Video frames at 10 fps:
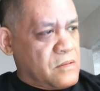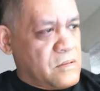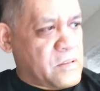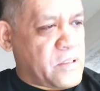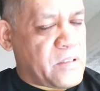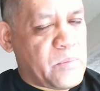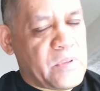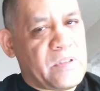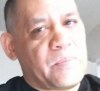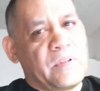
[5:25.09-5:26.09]
this kind of
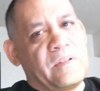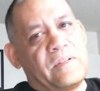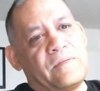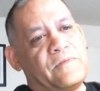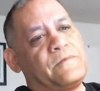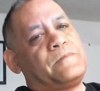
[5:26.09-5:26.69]
manipulative,